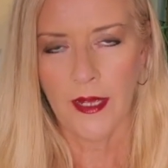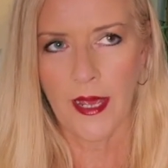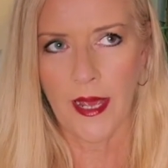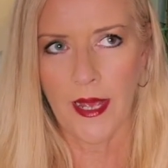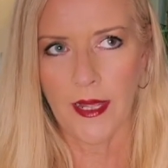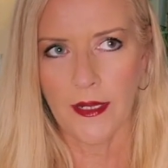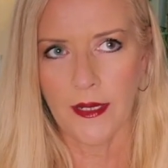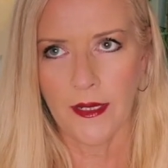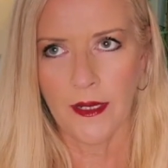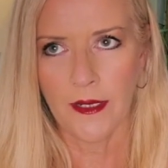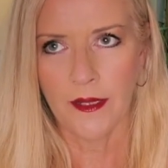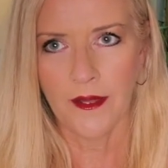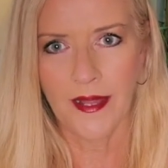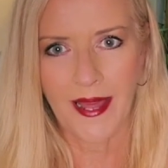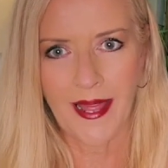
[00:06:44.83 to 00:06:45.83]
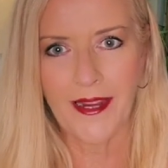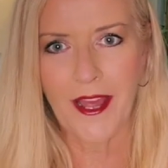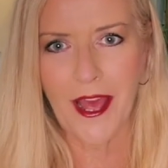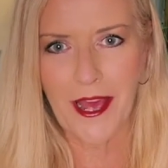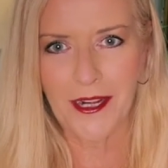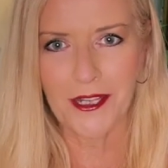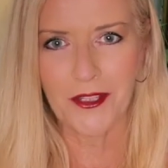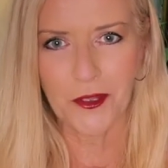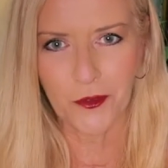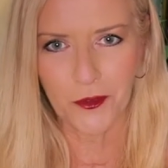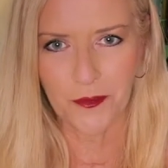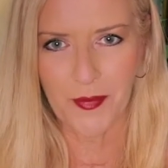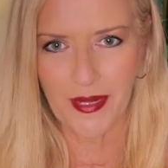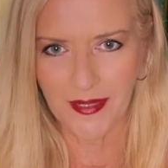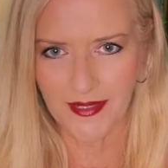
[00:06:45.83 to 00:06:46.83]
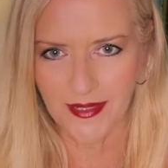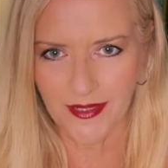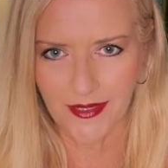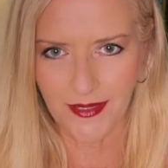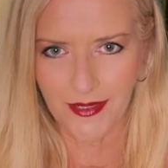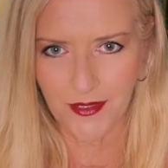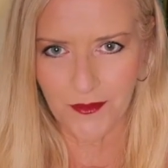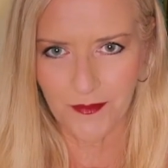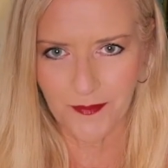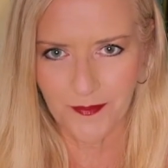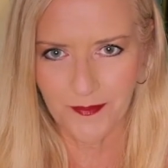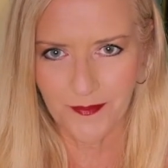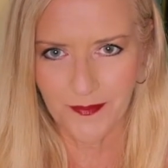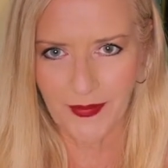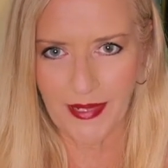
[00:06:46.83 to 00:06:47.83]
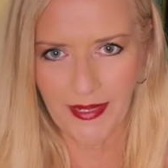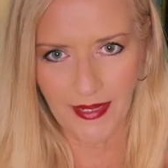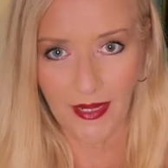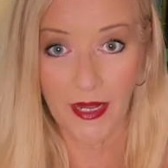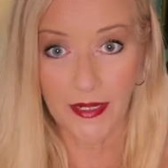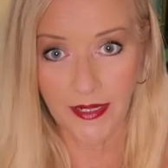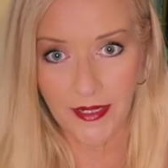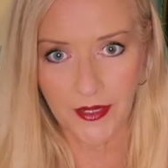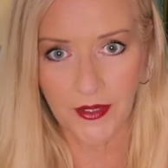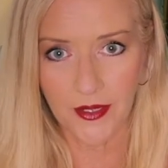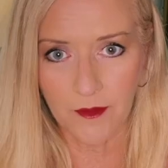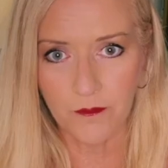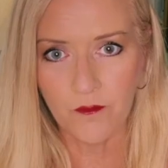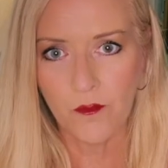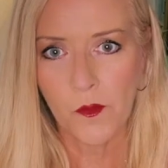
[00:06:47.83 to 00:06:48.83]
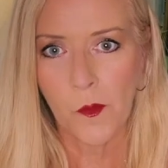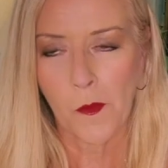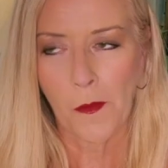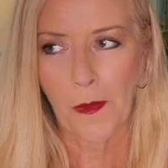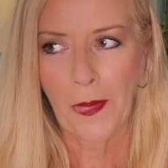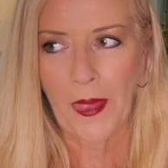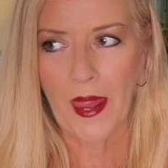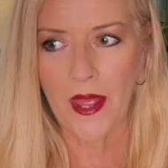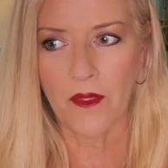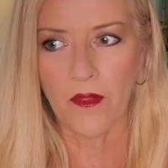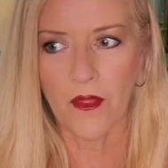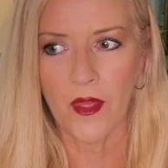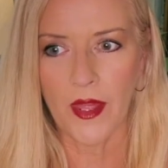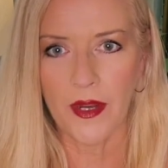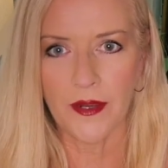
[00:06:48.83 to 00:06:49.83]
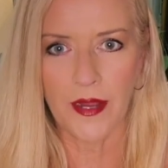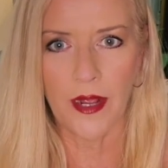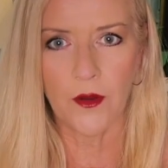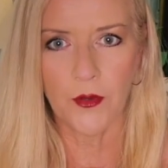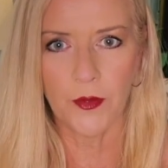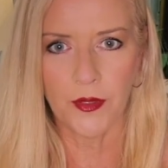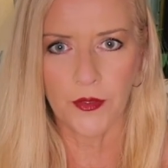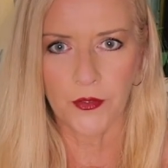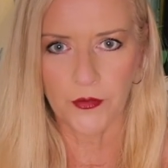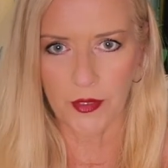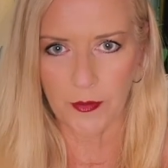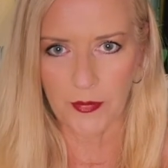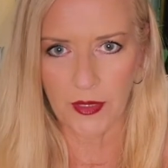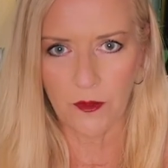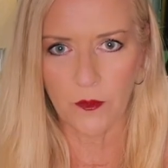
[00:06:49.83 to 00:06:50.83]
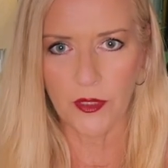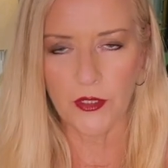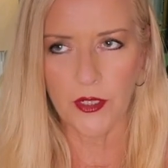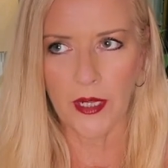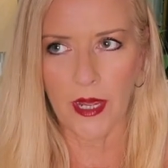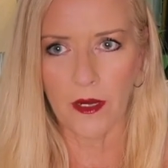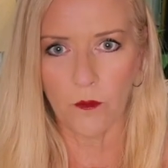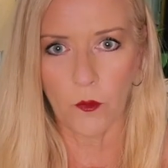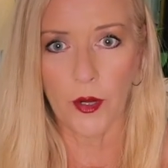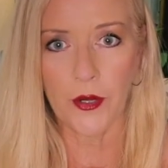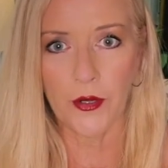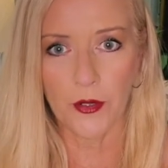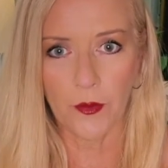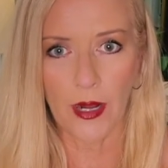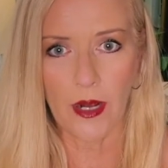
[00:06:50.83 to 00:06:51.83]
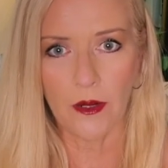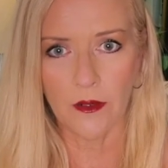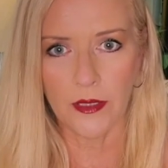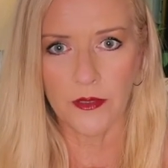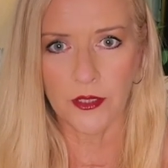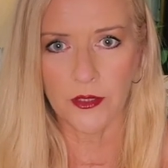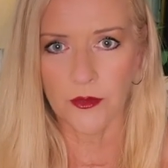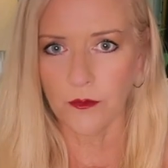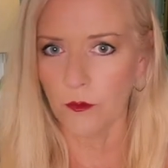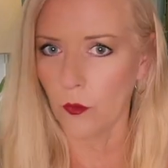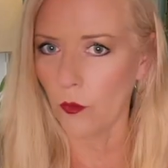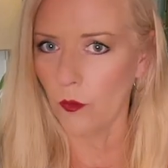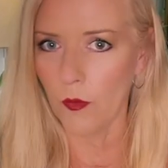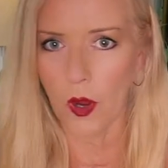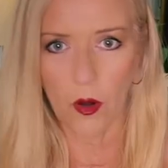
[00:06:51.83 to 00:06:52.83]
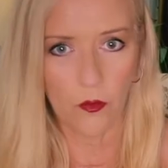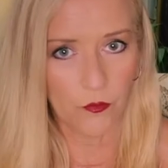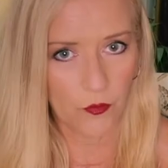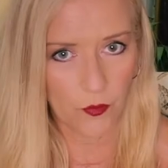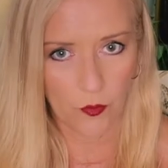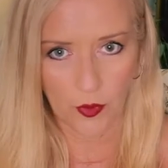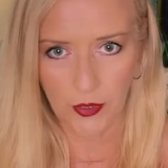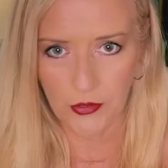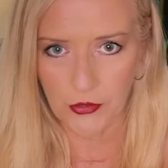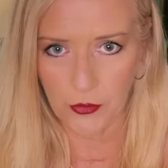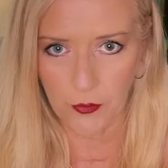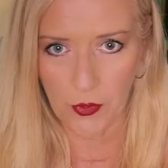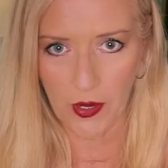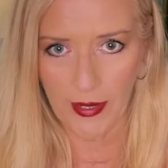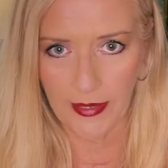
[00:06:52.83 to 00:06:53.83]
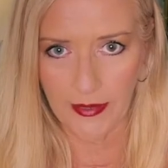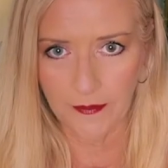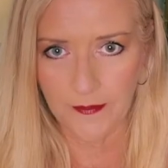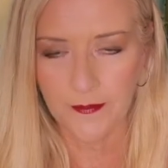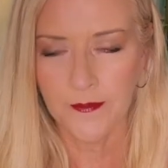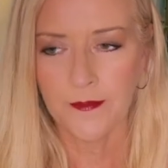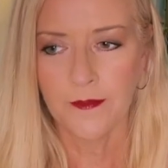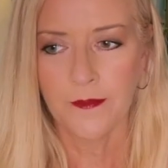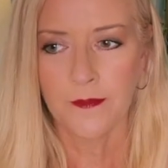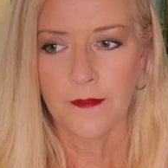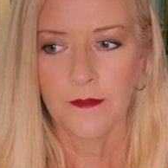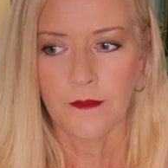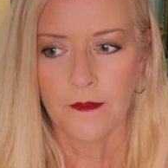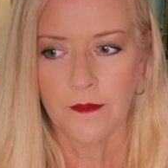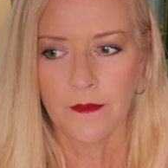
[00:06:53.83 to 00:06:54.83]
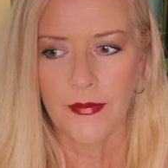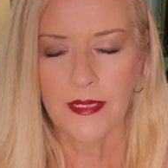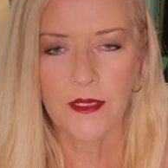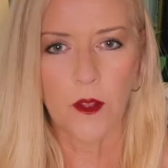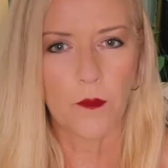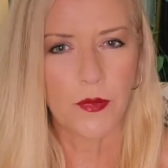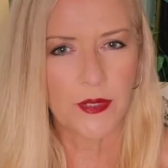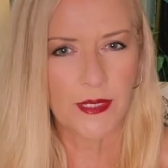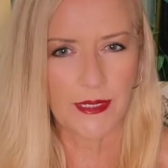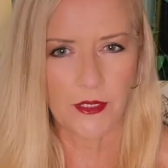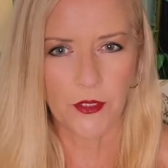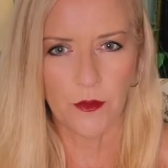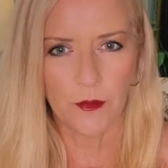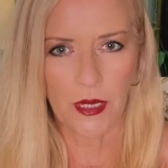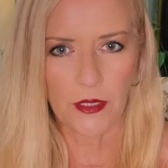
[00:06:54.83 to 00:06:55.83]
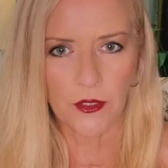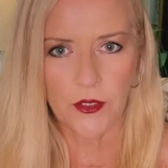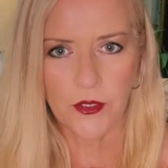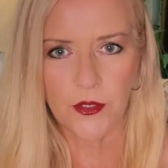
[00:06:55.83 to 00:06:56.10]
And then adding those medicines, thinking I needed them, and then now doing the treatment, which can wear you out, it just overworks your brain. It's almost like too much.